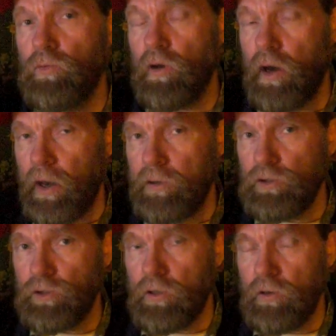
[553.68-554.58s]

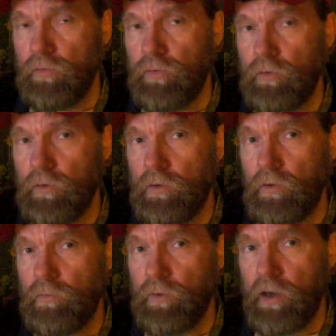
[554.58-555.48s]
hydrogen
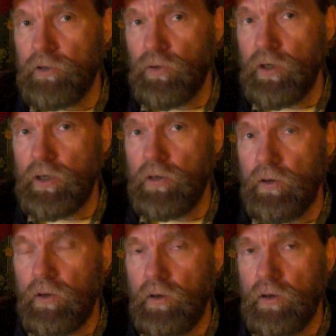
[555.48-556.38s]
because of the
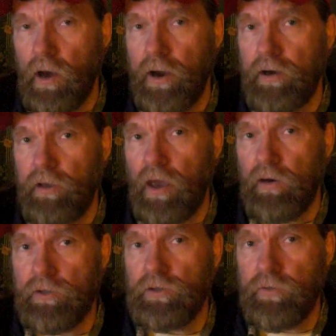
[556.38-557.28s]
iron
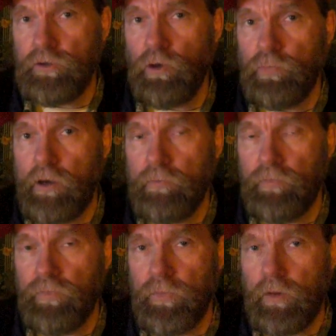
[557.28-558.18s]
catalyst of the Joe pipe.
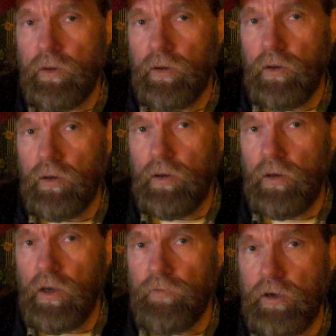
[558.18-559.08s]

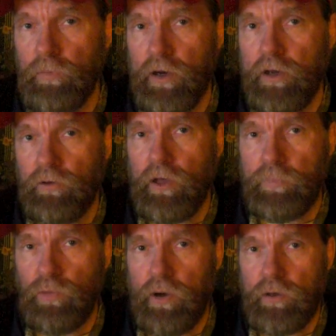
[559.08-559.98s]
If you can bring it to
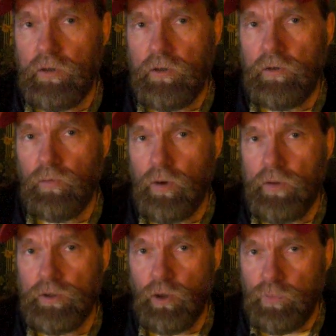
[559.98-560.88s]
that point where
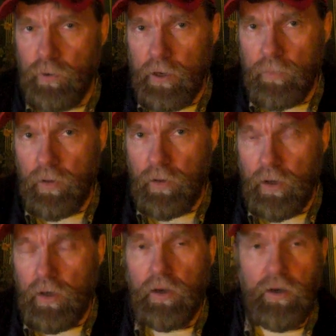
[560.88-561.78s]
the Joe pipe
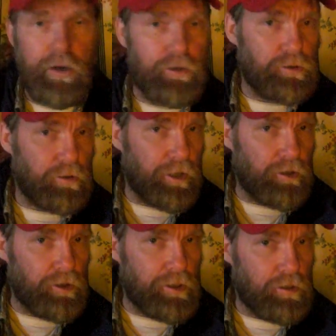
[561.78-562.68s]
is
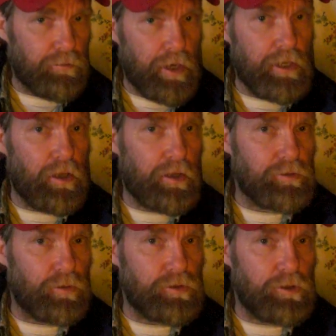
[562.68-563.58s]
literally running out
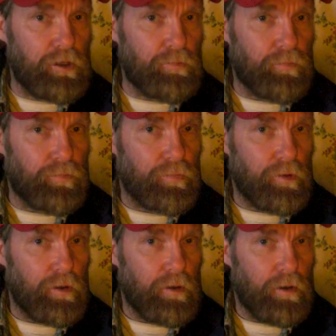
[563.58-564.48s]
its own steam,
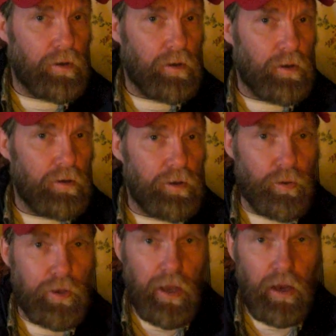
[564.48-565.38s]
you
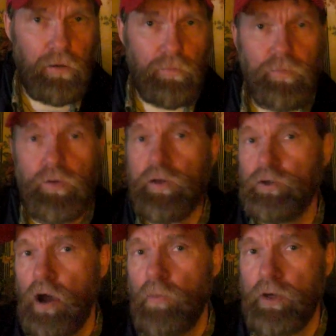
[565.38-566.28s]
would have the
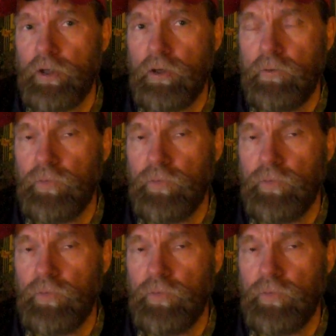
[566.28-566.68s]
dominant